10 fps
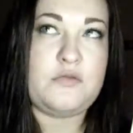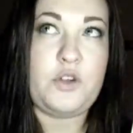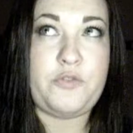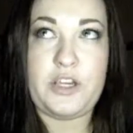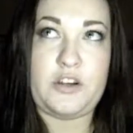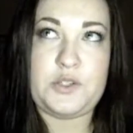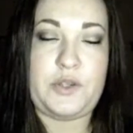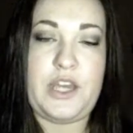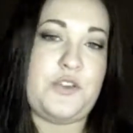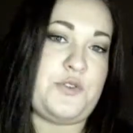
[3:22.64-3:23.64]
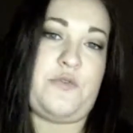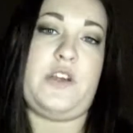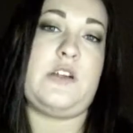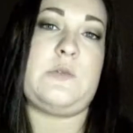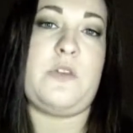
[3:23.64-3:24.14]
your fingers. You can't use your
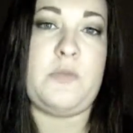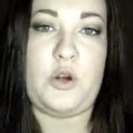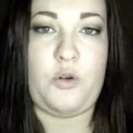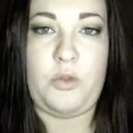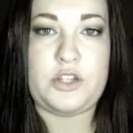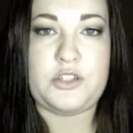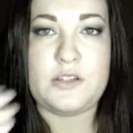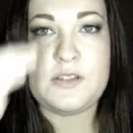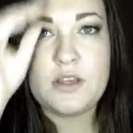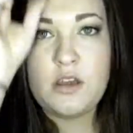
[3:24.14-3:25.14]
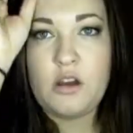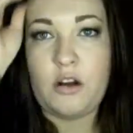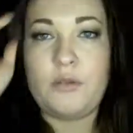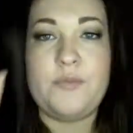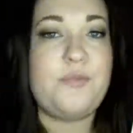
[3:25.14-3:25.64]
fingers with mineral blushes
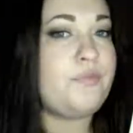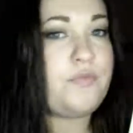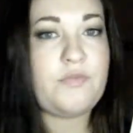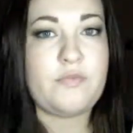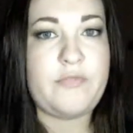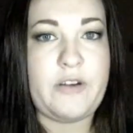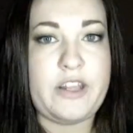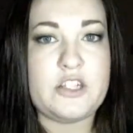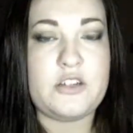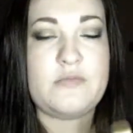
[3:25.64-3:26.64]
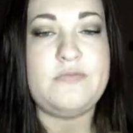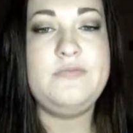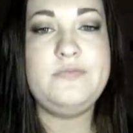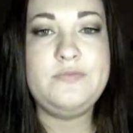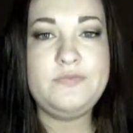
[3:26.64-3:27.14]
or foundation.
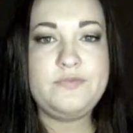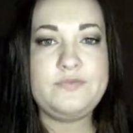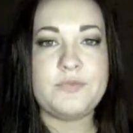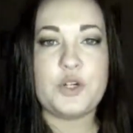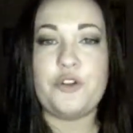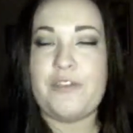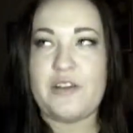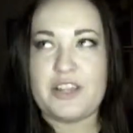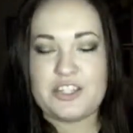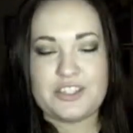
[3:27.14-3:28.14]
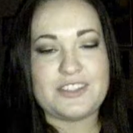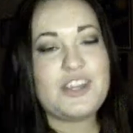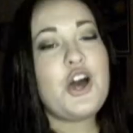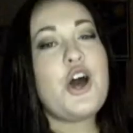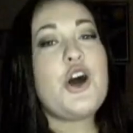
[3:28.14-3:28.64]
Mineral foundations.
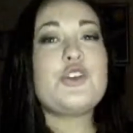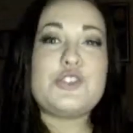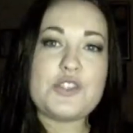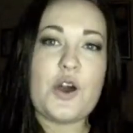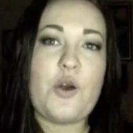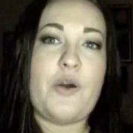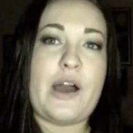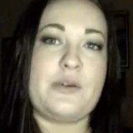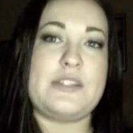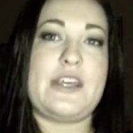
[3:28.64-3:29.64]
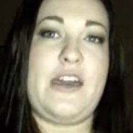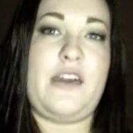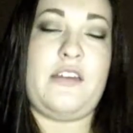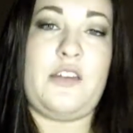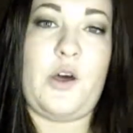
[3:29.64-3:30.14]
So I would
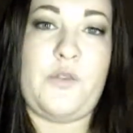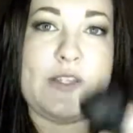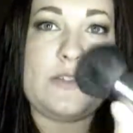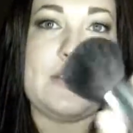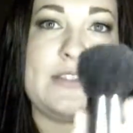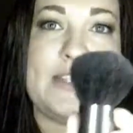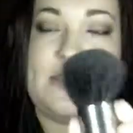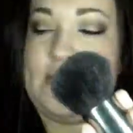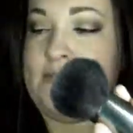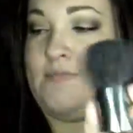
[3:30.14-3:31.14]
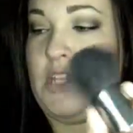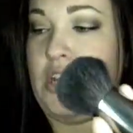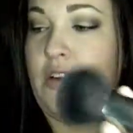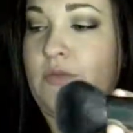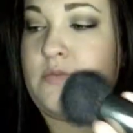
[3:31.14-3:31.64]
say, this is
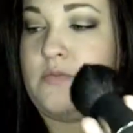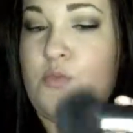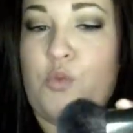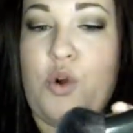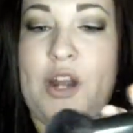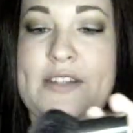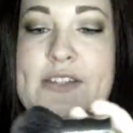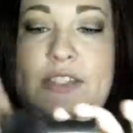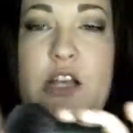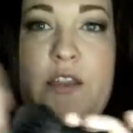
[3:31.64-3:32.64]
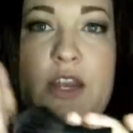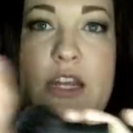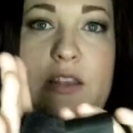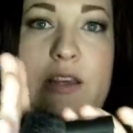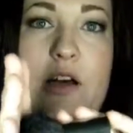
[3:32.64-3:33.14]
more necessary than
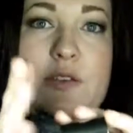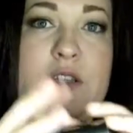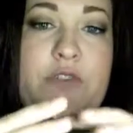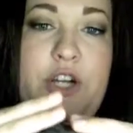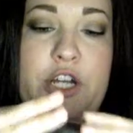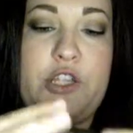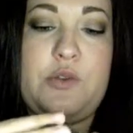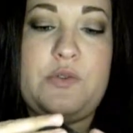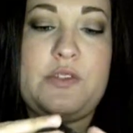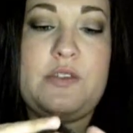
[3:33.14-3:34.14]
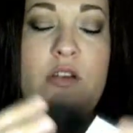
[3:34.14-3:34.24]
anything else if you're going to use